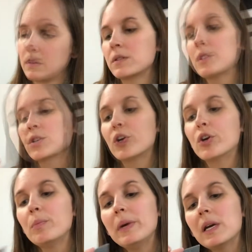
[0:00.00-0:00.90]
This is a
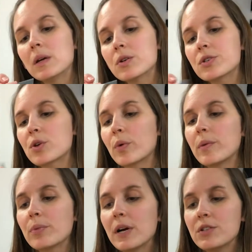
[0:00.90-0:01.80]
good beginner
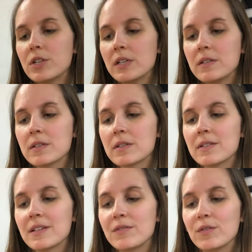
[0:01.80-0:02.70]
sewing project
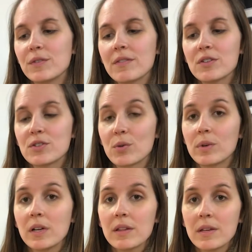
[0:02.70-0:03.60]
that if you've never sewn
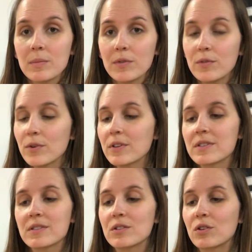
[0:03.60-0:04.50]
anything before,
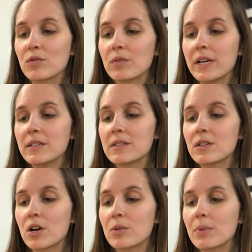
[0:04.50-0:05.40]
this is a great
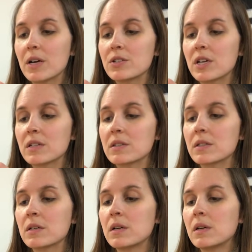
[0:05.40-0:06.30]
starter project
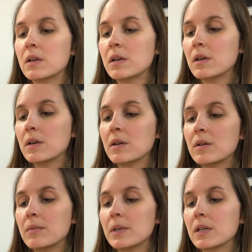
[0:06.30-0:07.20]

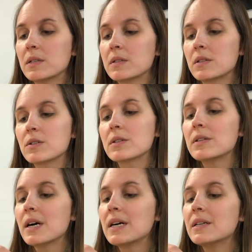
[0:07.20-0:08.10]
because there's
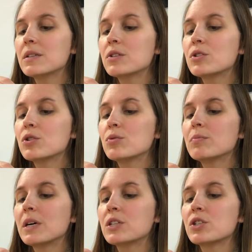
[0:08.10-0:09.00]
not too
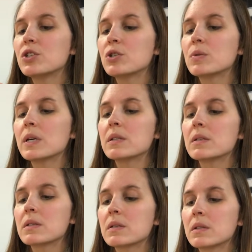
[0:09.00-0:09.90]
much to
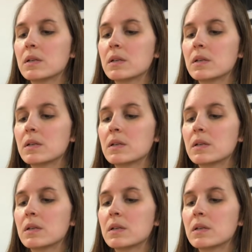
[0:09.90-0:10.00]
it.